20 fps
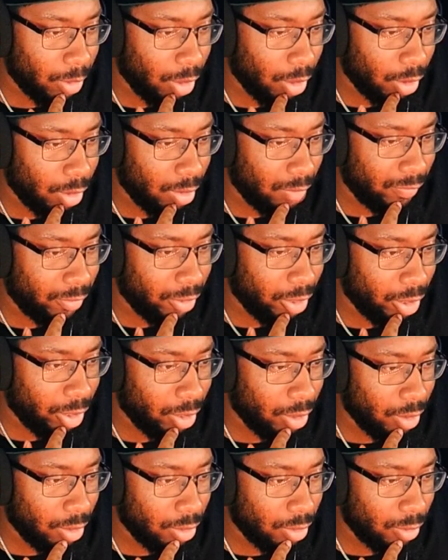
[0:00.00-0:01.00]
they leave
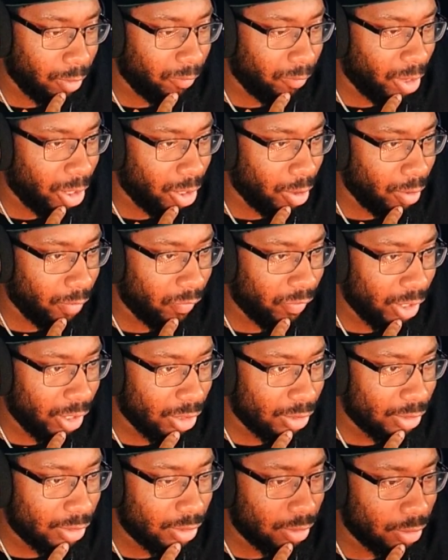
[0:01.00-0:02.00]
their divine
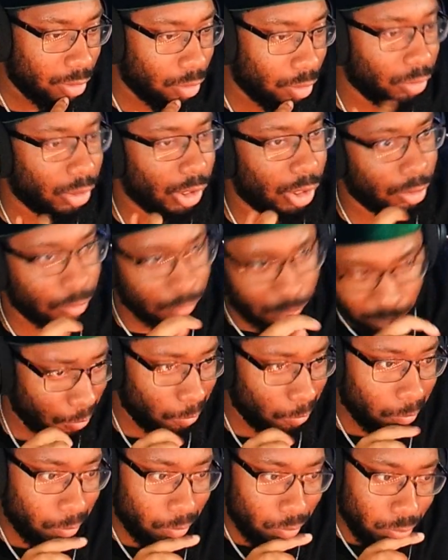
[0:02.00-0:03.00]
artifacts. Okay,
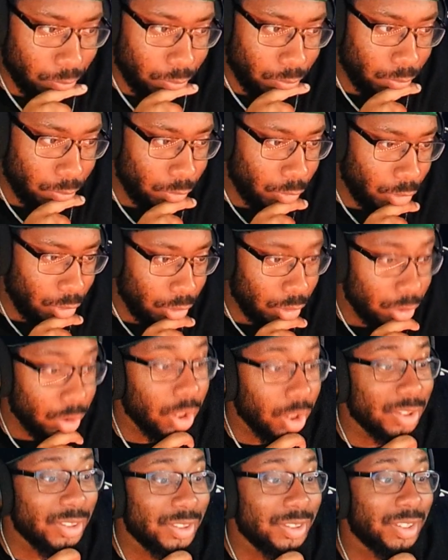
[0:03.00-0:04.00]

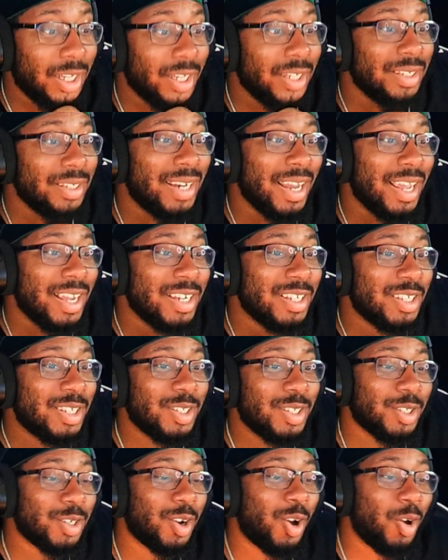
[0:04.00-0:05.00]
the Sunday
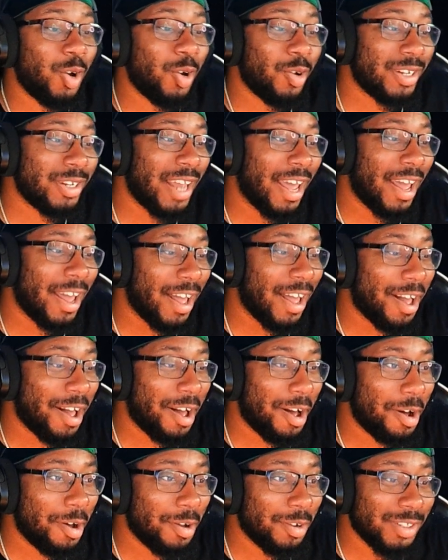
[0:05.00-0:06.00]

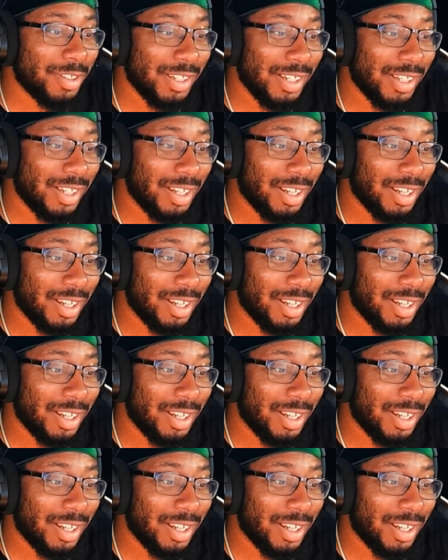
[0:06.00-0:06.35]
showdown.